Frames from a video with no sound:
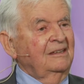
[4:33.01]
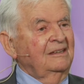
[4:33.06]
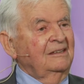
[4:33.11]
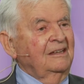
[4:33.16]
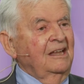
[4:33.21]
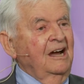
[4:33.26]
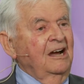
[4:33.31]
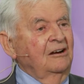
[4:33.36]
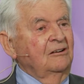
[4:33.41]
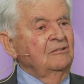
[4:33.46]

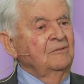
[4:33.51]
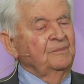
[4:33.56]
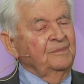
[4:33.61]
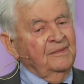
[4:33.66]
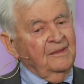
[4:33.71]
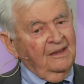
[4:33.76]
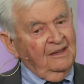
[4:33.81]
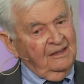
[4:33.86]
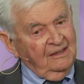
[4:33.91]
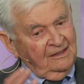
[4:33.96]
Now,
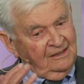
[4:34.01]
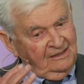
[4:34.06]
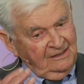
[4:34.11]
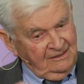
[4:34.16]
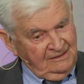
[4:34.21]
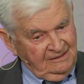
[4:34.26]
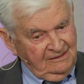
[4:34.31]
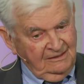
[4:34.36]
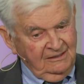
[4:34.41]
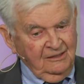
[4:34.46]

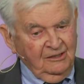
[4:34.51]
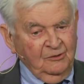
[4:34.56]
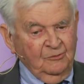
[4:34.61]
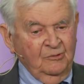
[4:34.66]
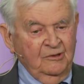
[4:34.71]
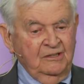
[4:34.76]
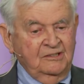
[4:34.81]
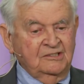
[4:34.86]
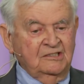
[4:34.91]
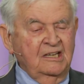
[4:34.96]

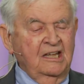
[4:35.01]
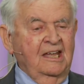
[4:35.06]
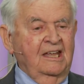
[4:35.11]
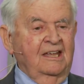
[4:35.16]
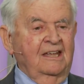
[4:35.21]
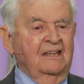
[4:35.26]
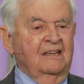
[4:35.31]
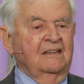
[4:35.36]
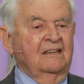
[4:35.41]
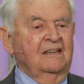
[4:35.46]
we
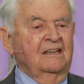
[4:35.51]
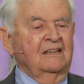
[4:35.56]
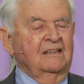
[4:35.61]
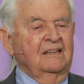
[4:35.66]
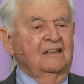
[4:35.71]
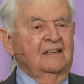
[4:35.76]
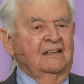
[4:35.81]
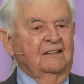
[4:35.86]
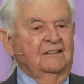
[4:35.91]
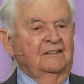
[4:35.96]
see
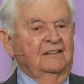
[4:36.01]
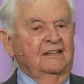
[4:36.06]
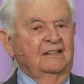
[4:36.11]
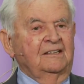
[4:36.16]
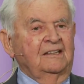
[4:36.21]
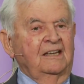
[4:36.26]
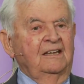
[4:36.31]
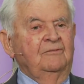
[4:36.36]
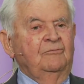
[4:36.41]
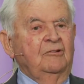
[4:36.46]

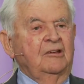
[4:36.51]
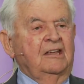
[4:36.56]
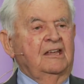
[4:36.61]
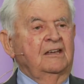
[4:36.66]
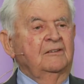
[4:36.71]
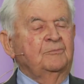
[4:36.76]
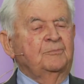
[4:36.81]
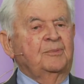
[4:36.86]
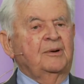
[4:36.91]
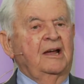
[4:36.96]
that if we
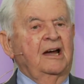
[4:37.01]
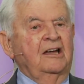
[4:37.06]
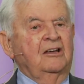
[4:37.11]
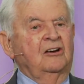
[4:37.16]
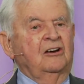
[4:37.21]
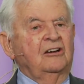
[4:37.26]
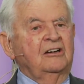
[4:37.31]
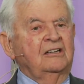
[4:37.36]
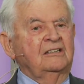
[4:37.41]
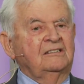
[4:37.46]
give
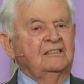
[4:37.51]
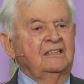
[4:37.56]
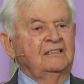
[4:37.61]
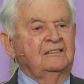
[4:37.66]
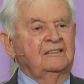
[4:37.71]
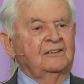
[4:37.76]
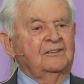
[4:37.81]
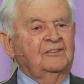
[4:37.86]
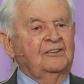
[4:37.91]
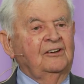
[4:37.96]
priority
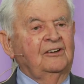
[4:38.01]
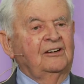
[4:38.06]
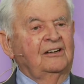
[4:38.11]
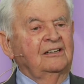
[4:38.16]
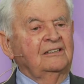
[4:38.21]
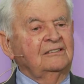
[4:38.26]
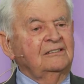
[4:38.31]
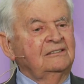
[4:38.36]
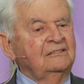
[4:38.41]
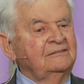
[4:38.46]
to
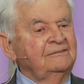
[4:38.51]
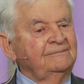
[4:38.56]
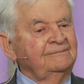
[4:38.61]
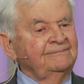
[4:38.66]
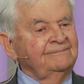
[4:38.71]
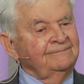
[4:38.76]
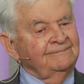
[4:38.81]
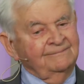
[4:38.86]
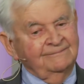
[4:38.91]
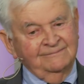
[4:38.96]
thought,
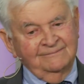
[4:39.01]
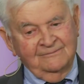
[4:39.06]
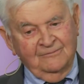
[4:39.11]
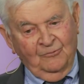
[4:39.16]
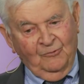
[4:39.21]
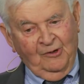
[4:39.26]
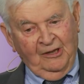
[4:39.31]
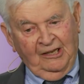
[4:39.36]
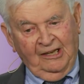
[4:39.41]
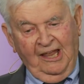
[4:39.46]

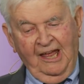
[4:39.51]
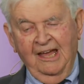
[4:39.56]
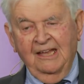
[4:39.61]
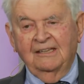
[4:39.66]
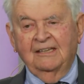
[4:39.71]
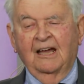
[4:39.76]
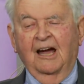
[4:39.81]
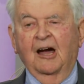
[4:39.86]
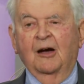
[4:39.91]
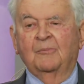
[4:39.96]
we
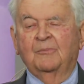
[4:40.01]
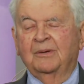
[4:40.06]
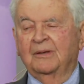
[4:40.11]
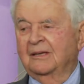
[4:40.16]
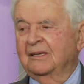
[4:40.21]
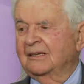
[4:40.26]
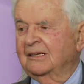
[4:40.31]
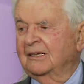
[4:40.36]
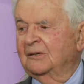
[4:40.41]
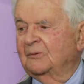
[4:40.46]
land up
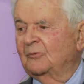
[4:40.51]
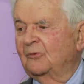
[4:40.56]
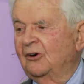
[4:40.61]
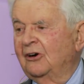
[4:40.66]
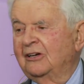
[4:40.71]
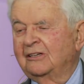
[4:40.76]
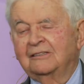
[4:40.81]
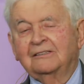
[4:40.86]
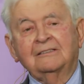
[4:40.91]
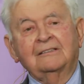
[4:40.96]
in
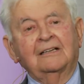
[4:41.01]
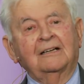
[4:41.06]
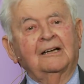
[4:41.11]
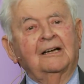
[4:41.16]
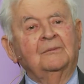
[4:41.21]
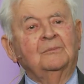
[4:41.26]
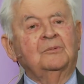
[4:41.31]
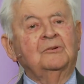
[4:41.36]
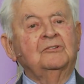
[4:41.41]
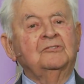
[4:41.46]
what
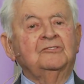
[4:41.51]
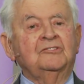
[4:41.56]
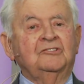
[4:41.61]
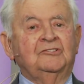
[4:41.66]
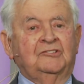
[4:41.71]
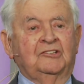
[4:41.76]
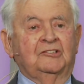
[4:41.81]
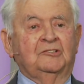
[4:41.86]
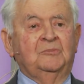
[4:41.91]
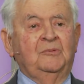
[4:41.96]
uh, Bruce
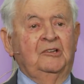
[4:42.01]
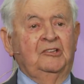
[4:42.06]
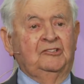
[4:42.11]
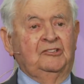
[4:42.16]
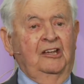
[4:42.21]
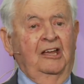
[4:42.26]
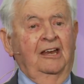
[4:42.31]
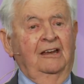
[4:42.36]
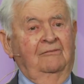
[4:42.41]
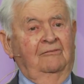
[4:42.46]
has just been
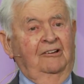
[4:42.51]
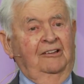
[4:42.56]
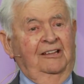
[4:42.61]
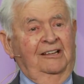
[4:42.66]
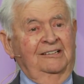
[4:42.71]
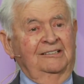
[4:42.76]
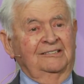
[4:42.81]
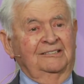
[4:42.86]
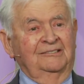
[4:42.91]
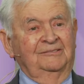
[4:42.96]
sharing with us.